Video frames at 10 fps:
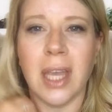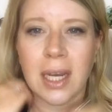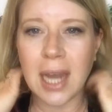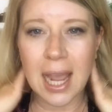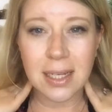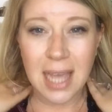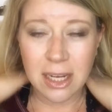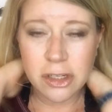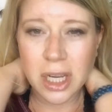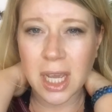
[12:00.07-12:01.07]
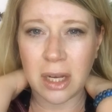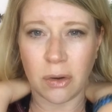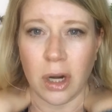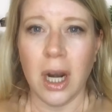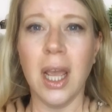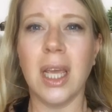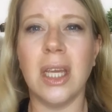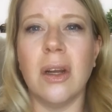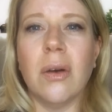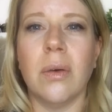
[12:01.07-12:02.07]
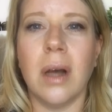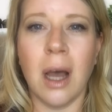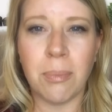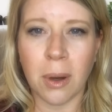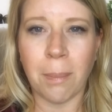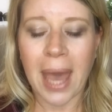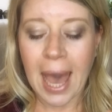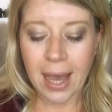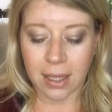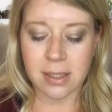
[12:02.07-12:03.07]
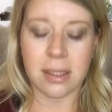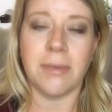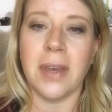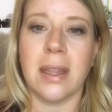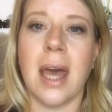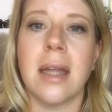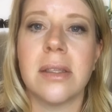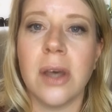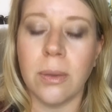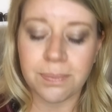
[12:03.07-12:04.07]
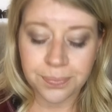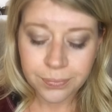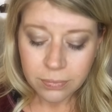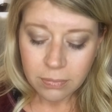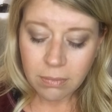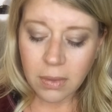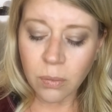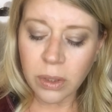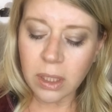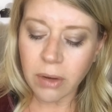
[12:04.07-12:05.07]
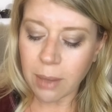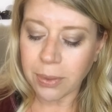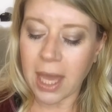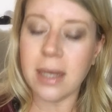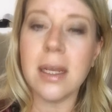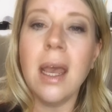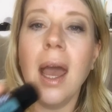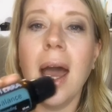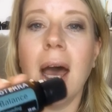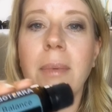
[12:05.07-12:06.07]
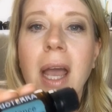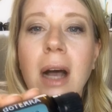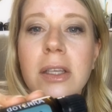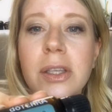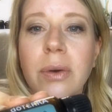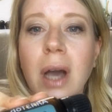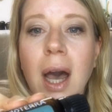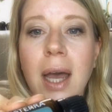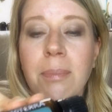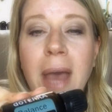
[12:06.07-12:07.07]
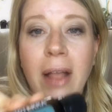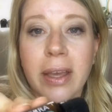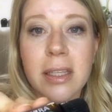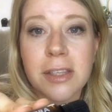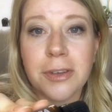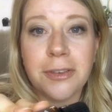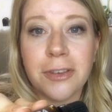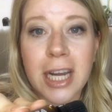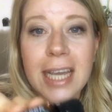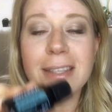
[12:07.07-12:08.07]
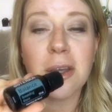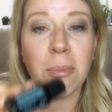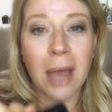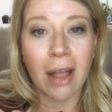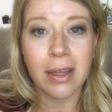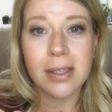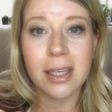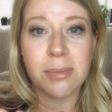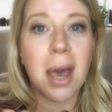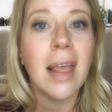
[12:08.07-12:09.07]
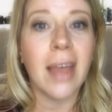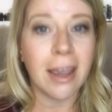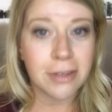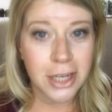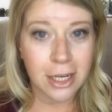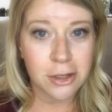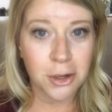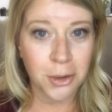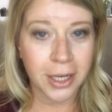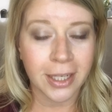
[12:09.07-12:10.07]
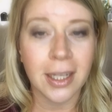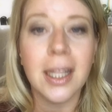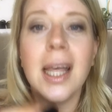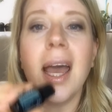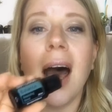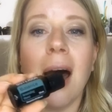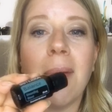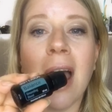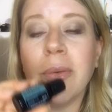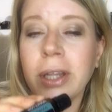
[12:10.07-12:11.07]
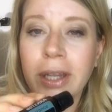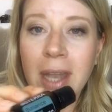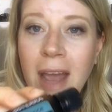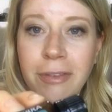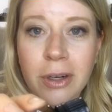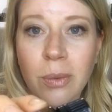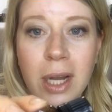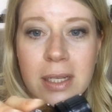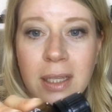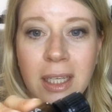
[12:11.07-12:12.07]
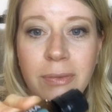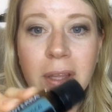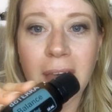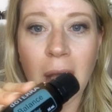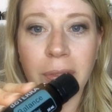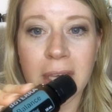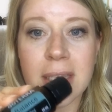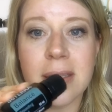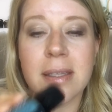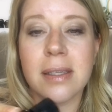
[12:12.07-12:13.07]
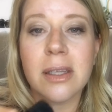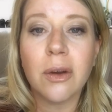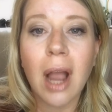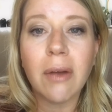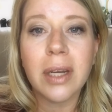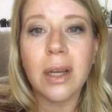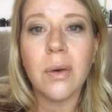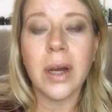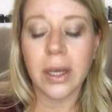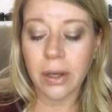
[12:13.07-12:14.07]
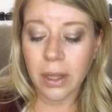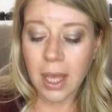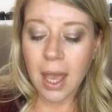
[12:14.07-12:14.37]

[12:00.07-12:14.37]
like neck tension or, you know, upper back and stuff like that. So really great blend. Um, I also got Balance for free. So Balance is my life changer oil. Um, I will never want to live without this. This is a grounding oil.